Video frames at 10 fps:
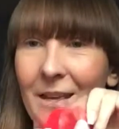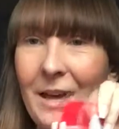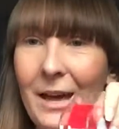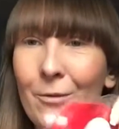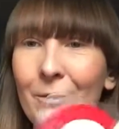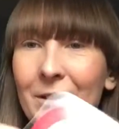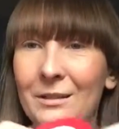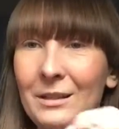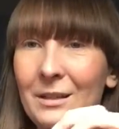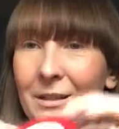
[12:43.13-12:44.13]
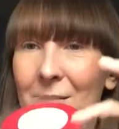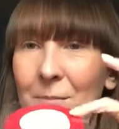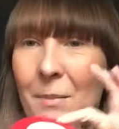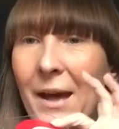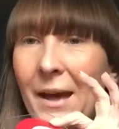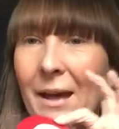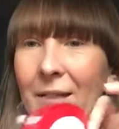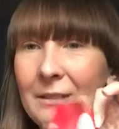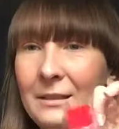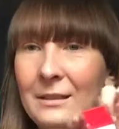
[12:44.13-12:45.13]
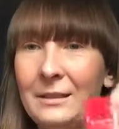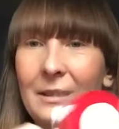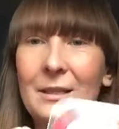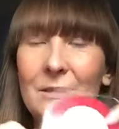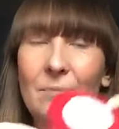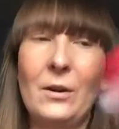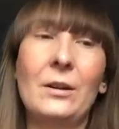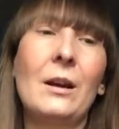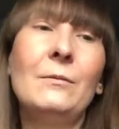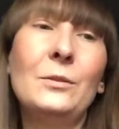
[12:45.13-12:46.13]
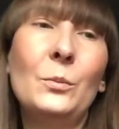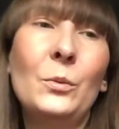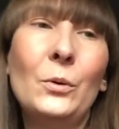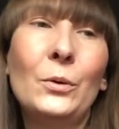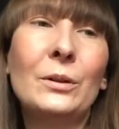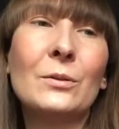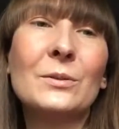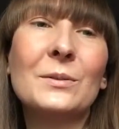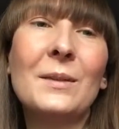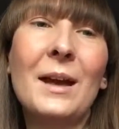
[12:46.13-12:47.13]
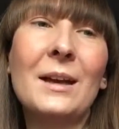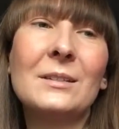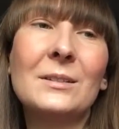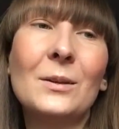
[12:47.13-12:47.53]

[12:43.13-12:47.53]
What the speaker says: how it is packed. It's very comfortable. It looks nice.